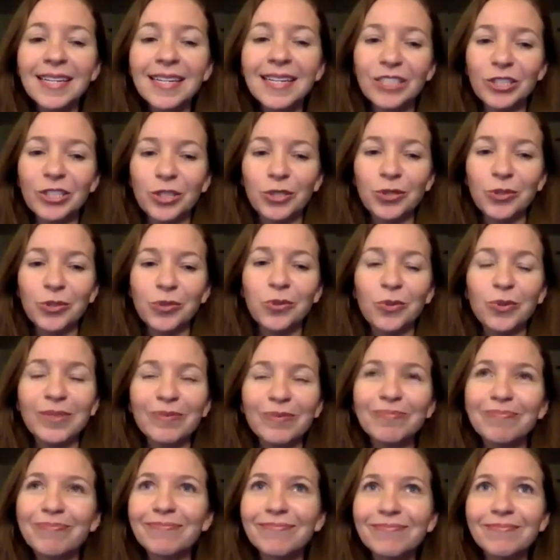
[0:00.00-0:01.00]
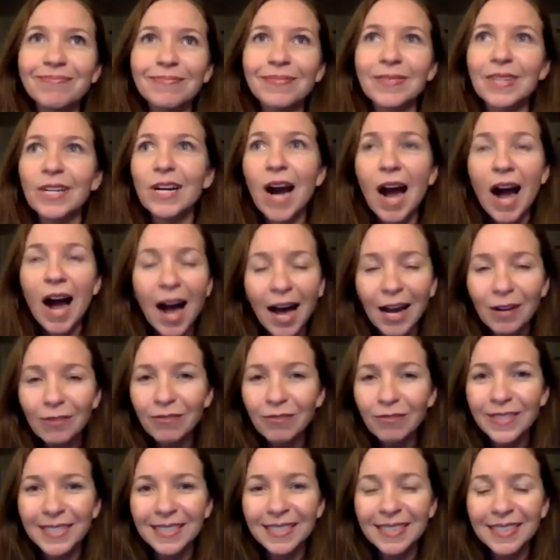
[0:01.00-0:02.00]
to
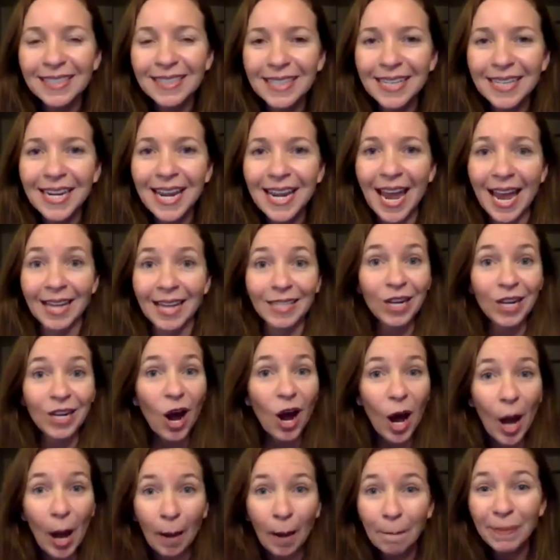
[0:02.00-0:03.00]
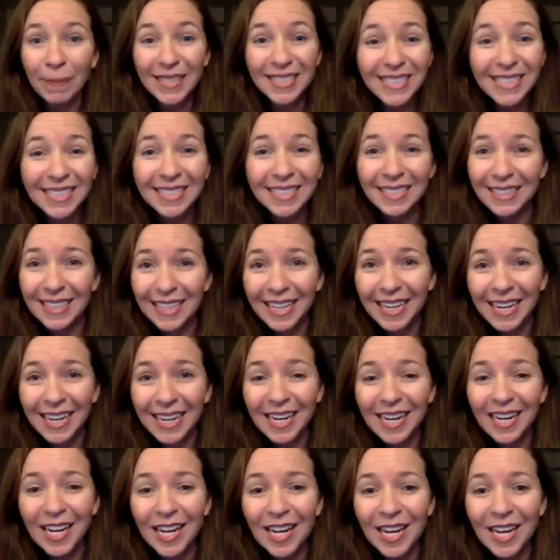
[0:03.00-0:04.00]
confidently and
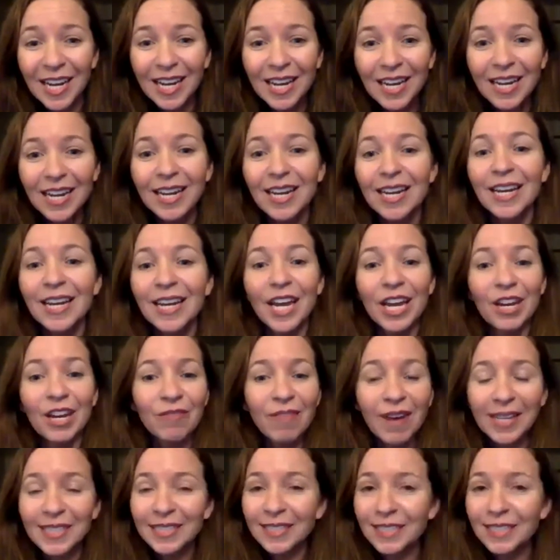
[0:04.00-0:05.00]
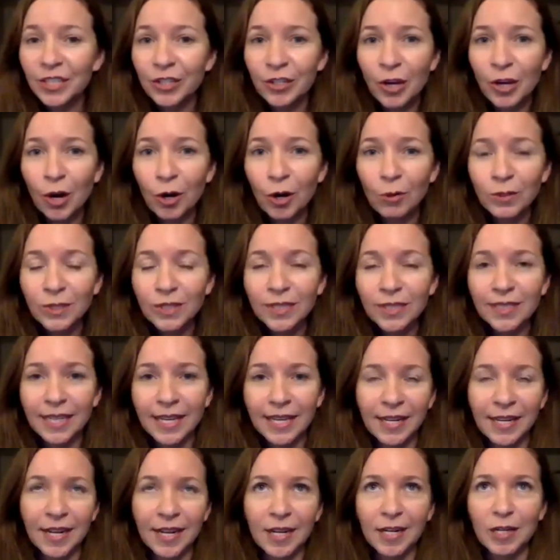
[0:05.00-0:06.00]
competently invest in notes
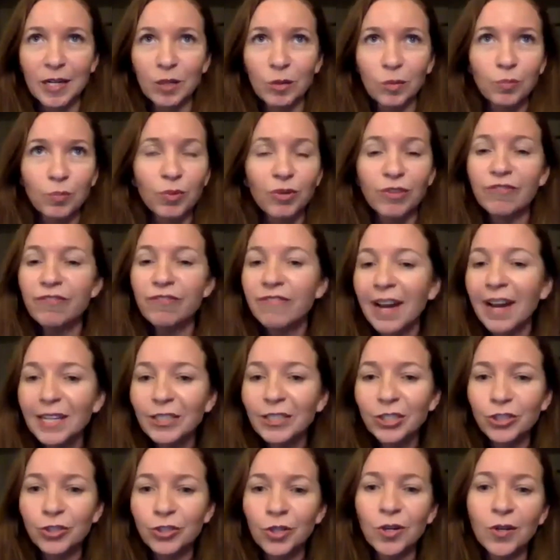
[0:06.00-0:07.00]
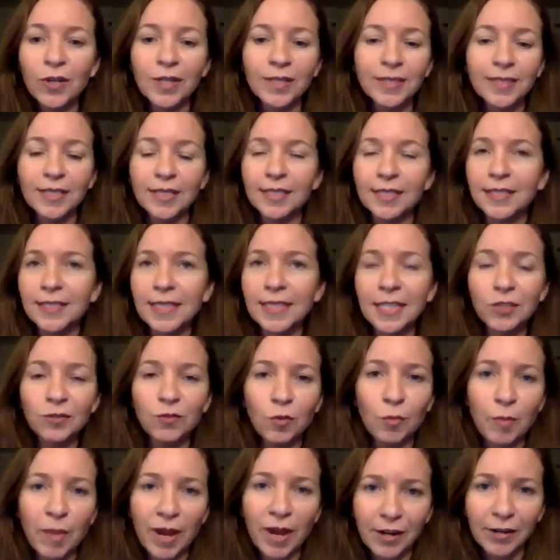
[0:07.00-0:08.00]
in a professional and successful
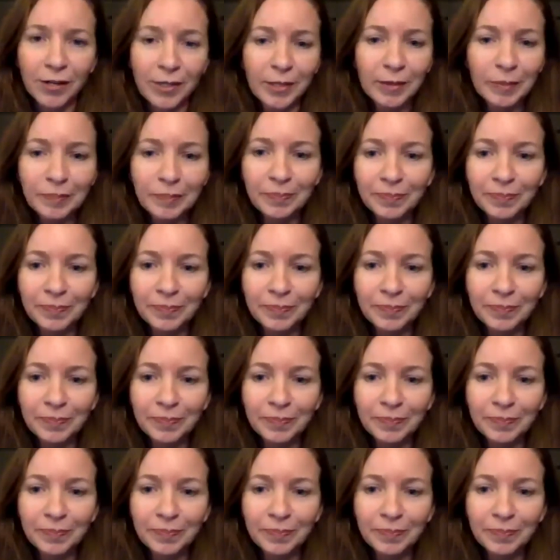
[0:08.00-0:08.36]
manner.